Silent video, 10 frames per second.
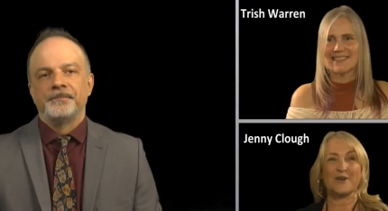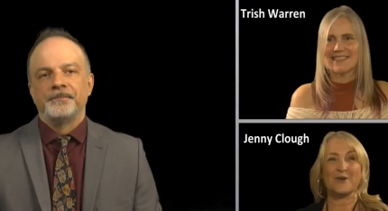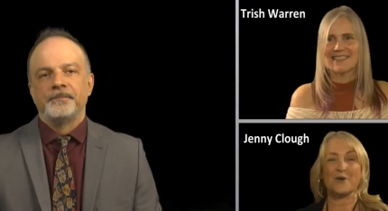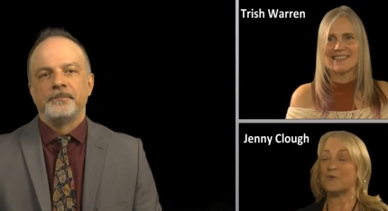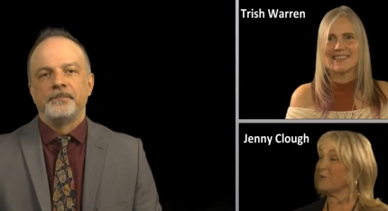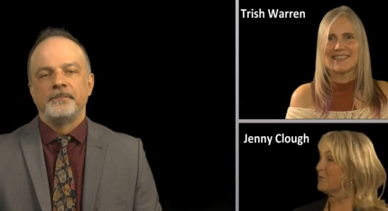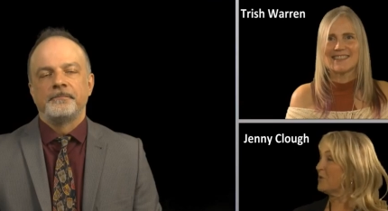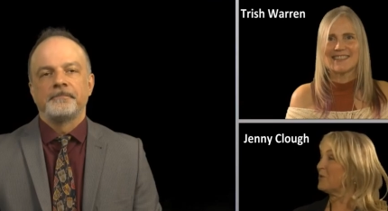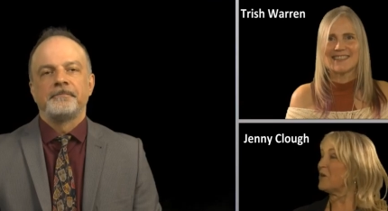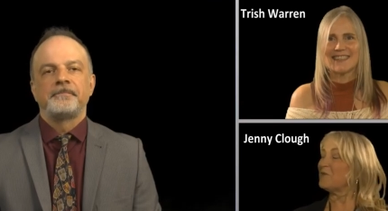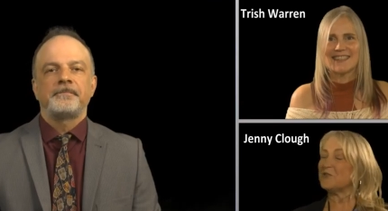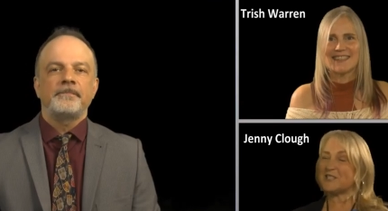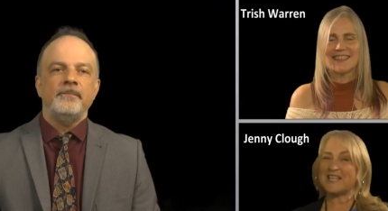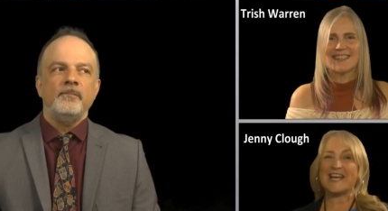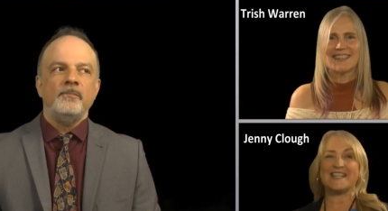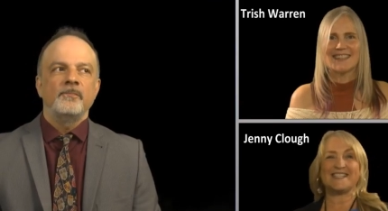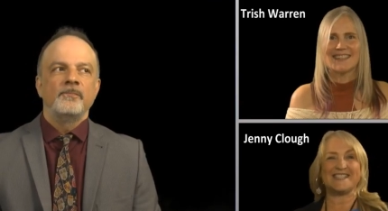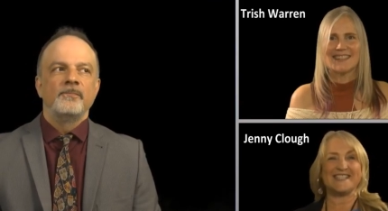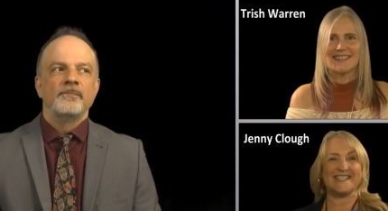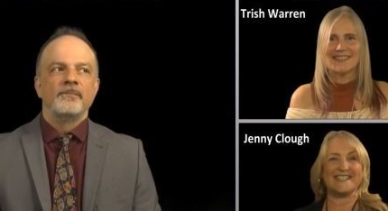Speaker 1: oh, well, our first guest
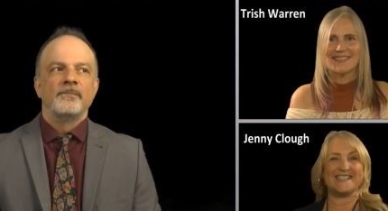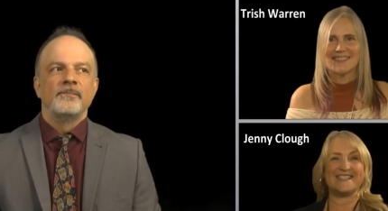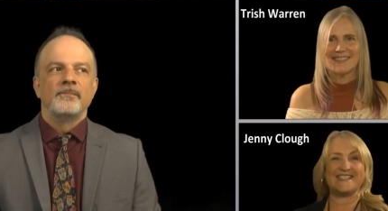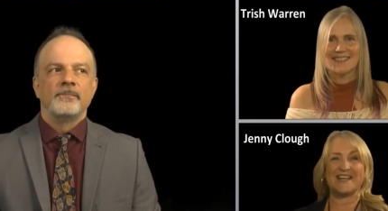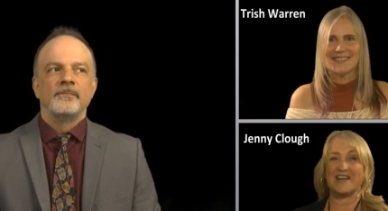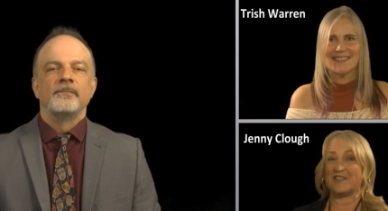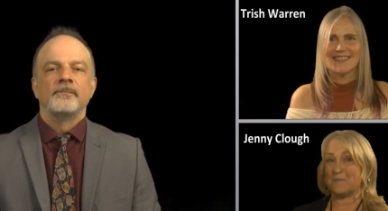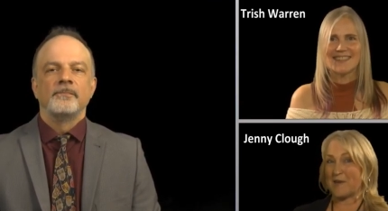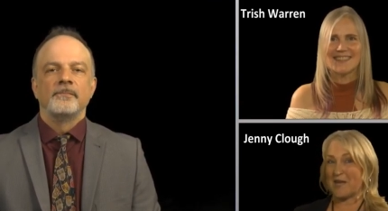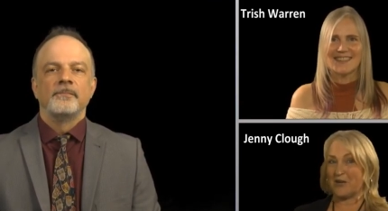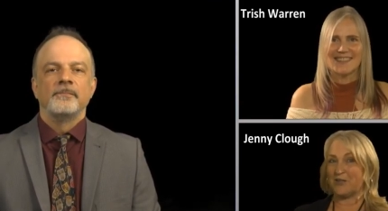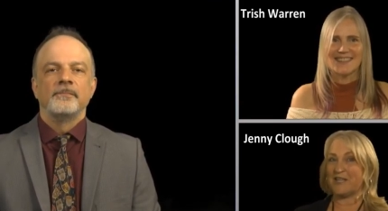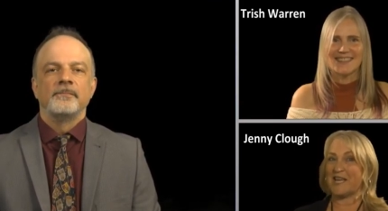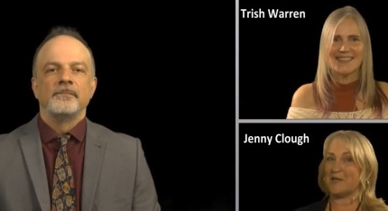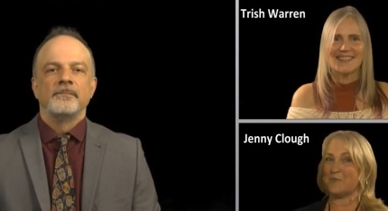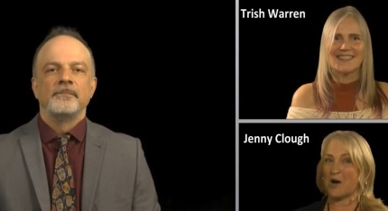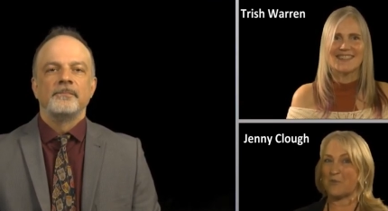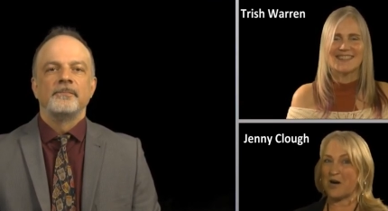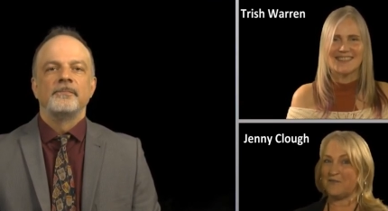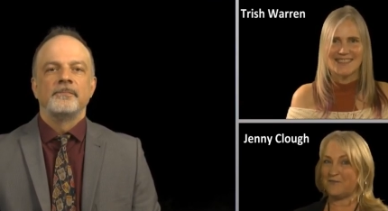is the mayor, Ken
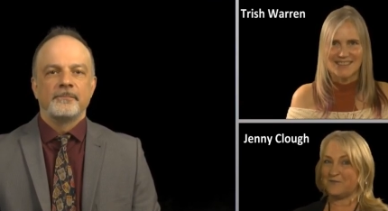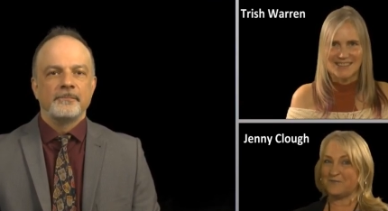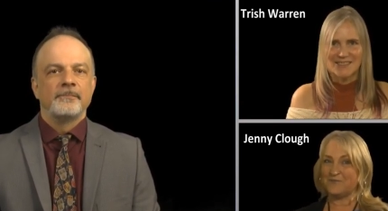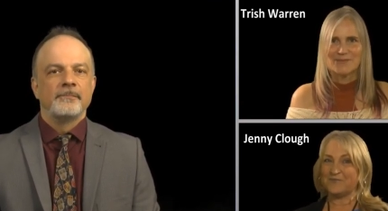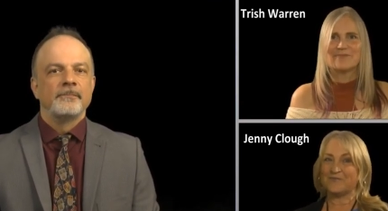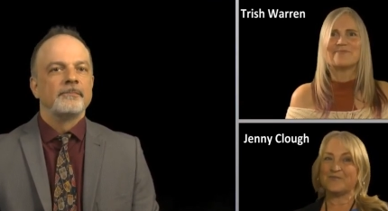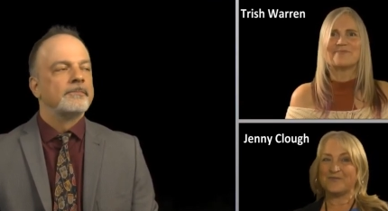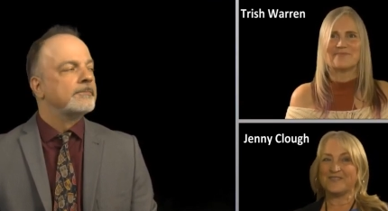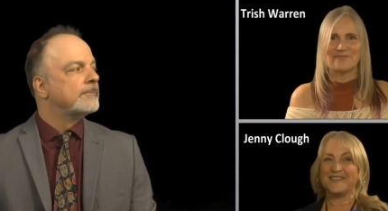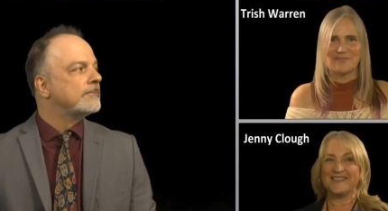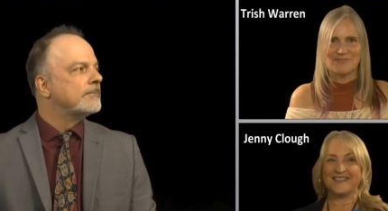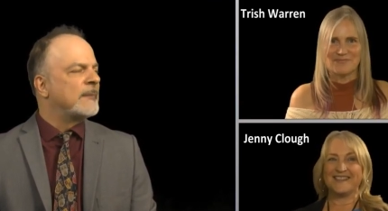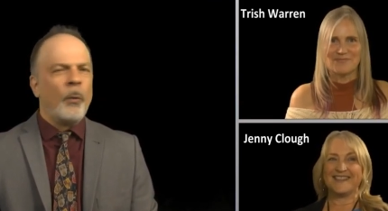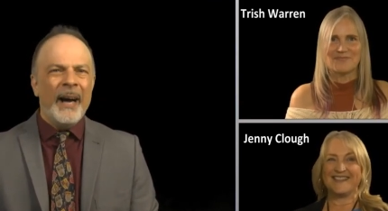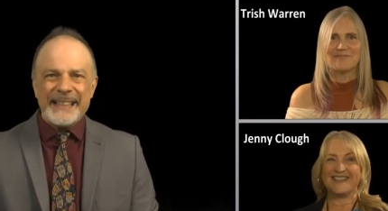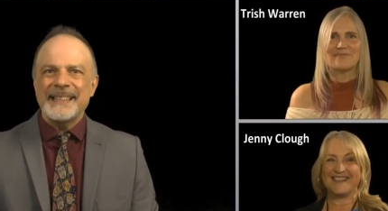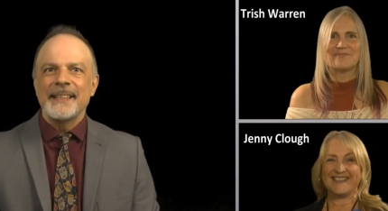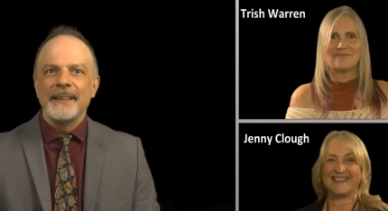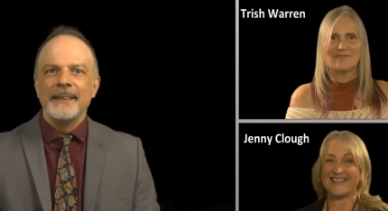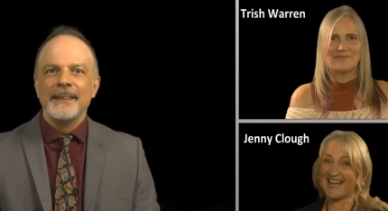Popoff. What?
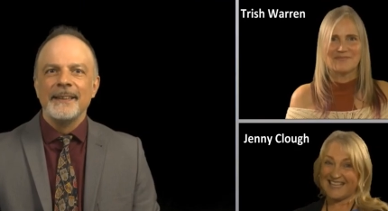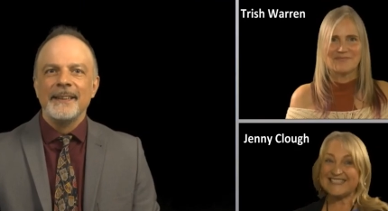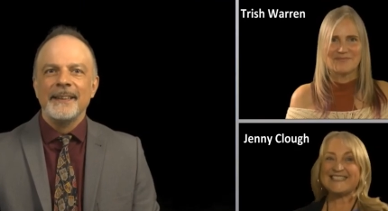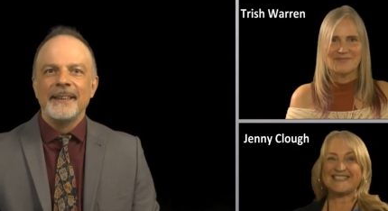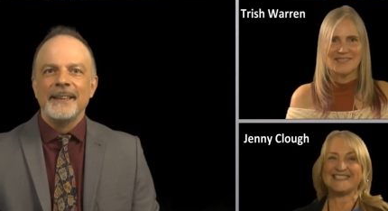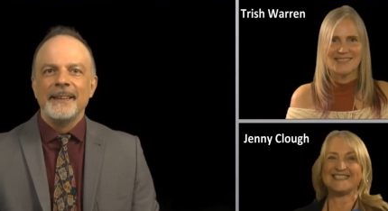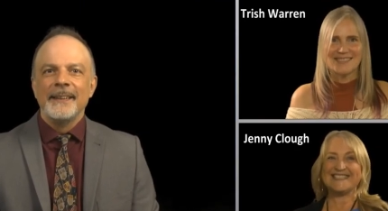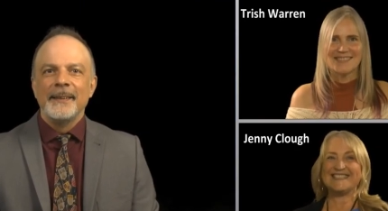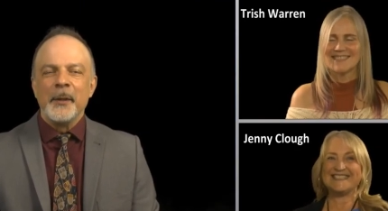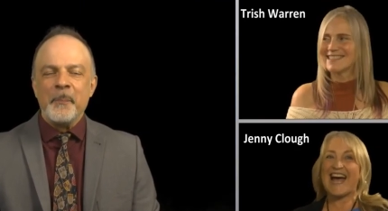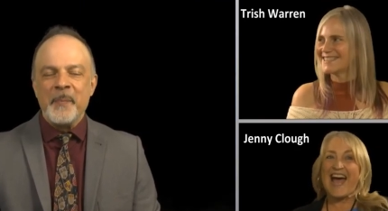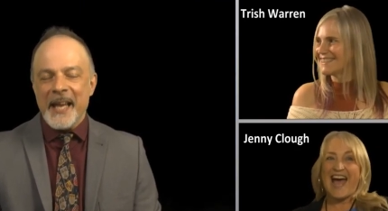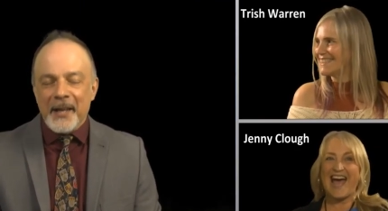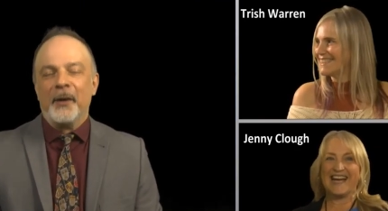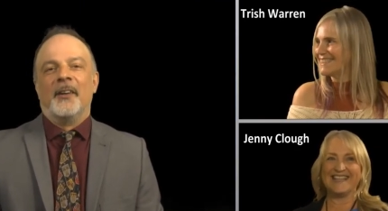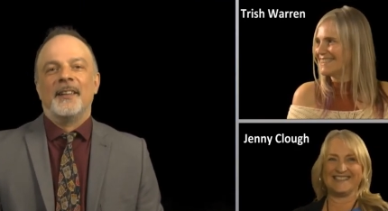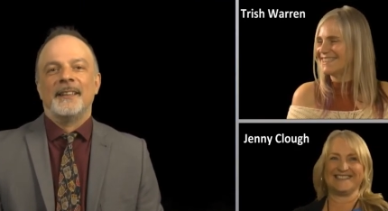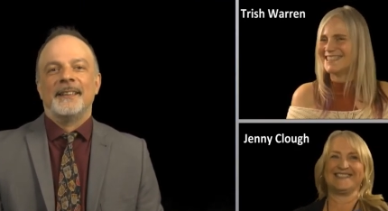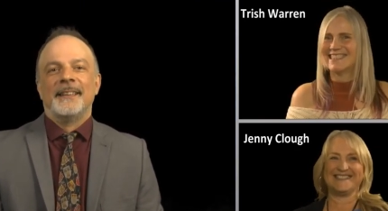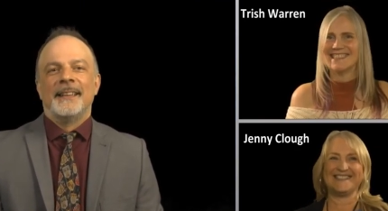
Speaker 2: Yes. The mayor?
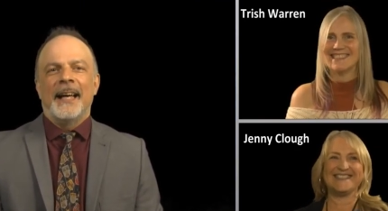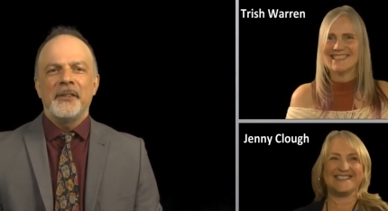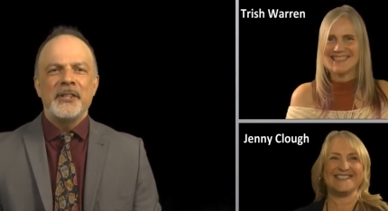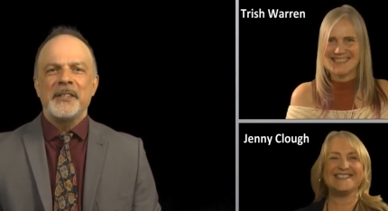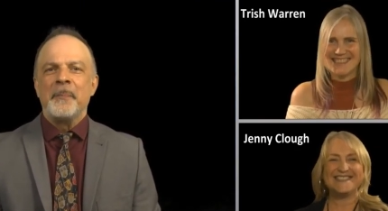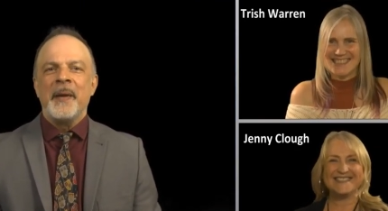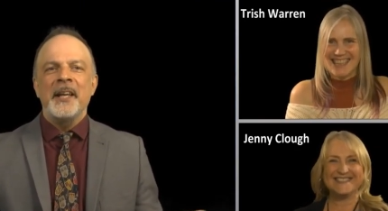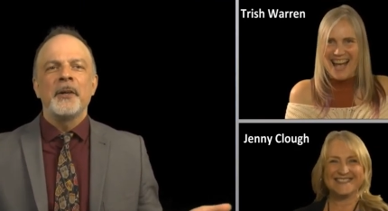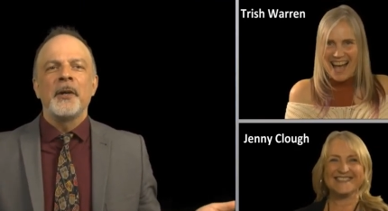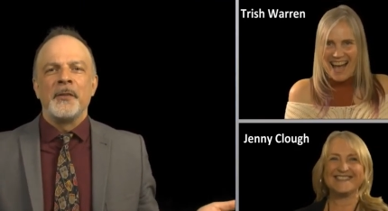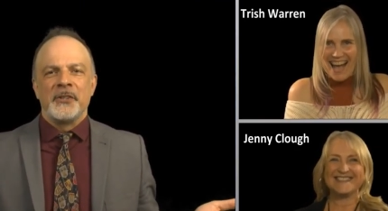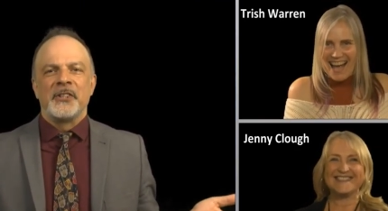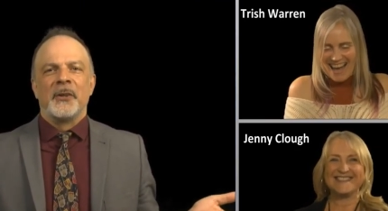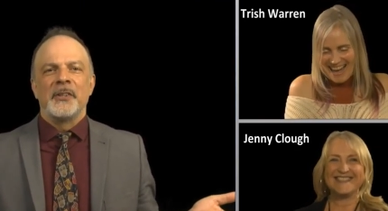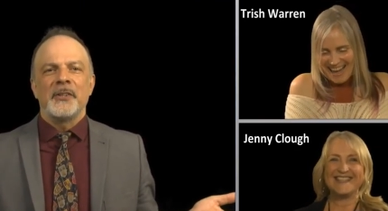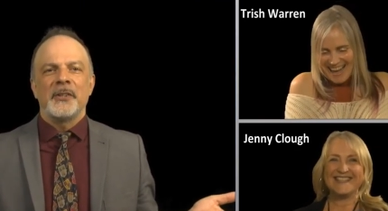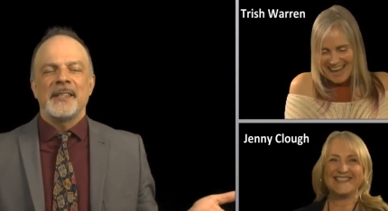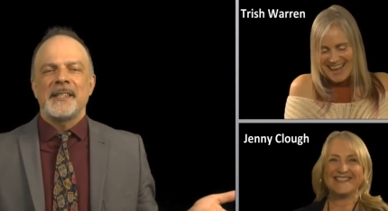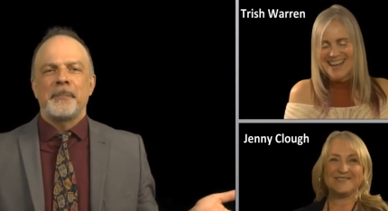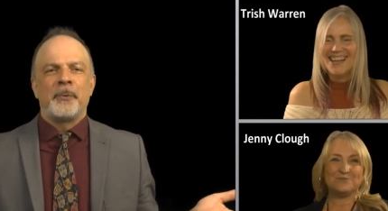How did you get the mayor on the show? This
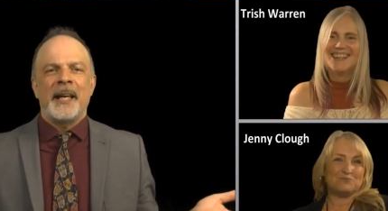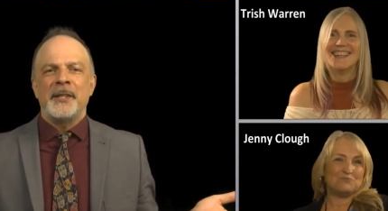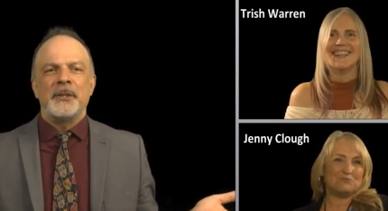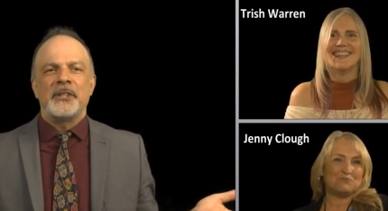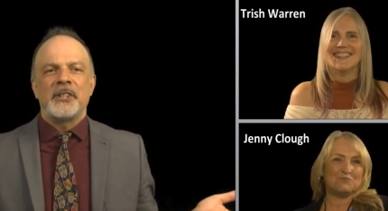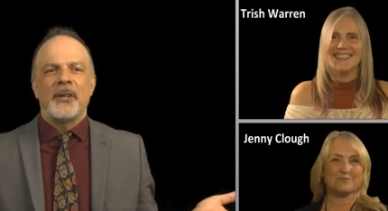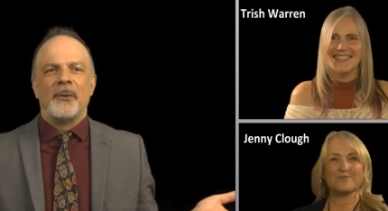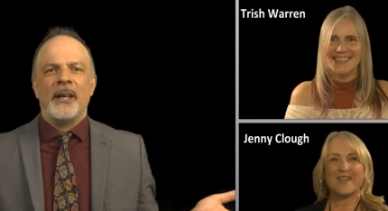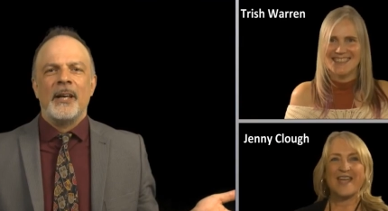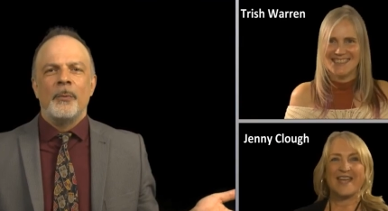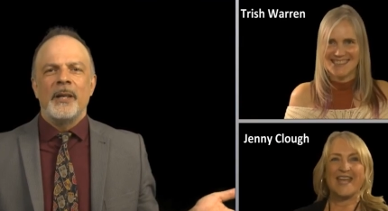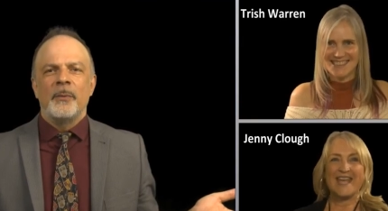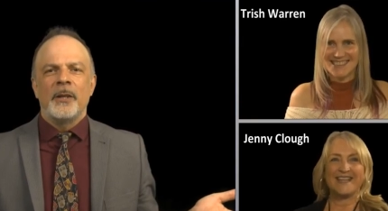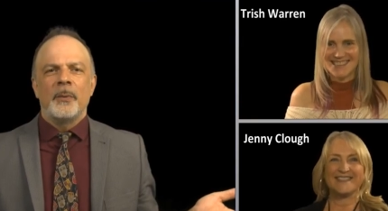is a brand new show. We're